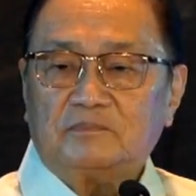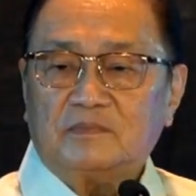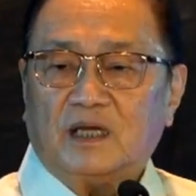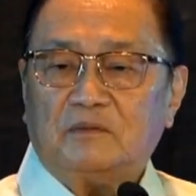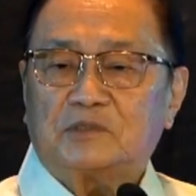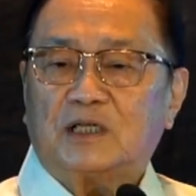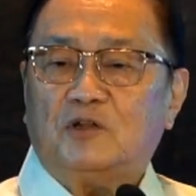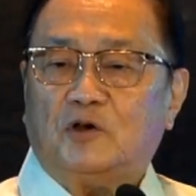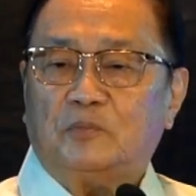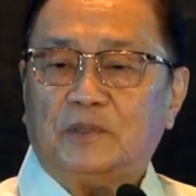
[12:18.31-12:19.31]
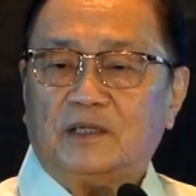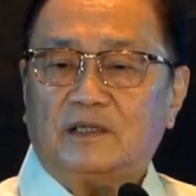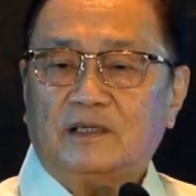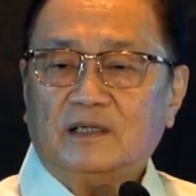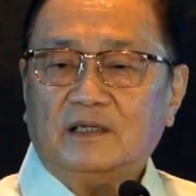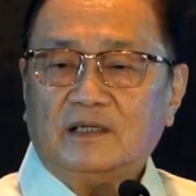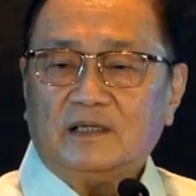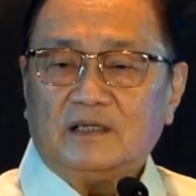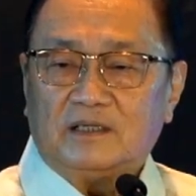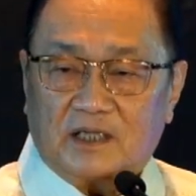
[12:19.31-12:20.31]
I'm still hoping
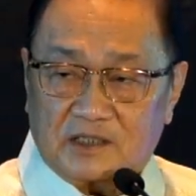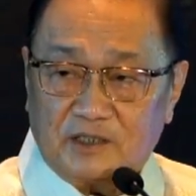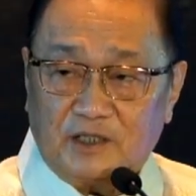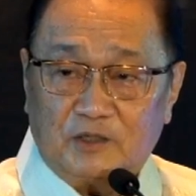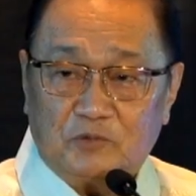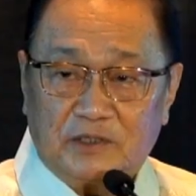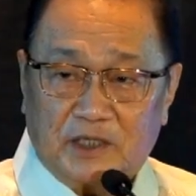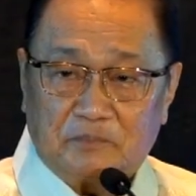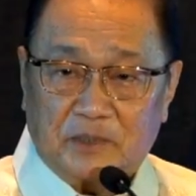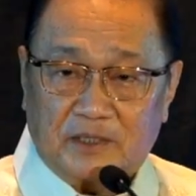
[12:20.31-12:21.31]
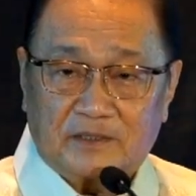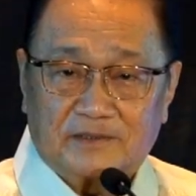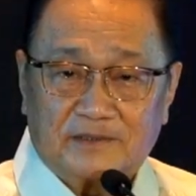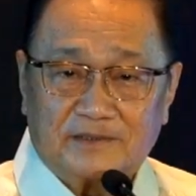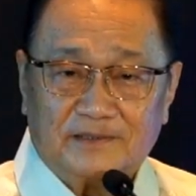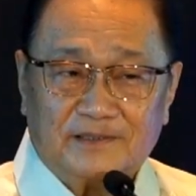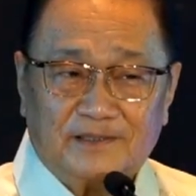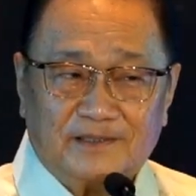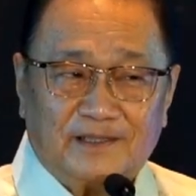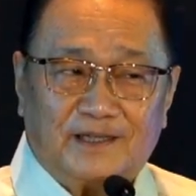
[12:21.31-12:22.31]
yesterday will get better."
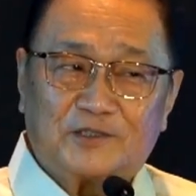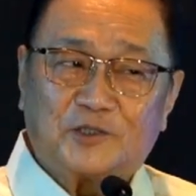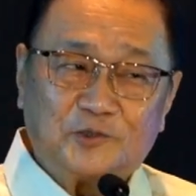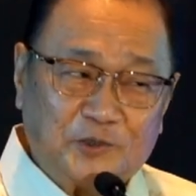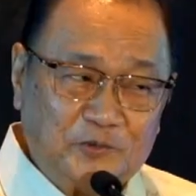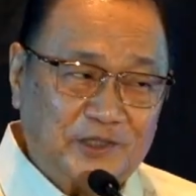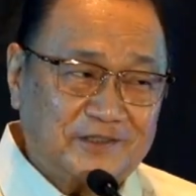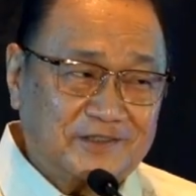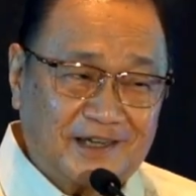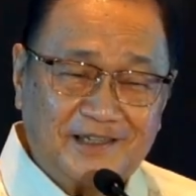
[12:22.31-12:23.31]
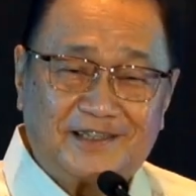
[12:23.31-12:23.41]
And so do we, right?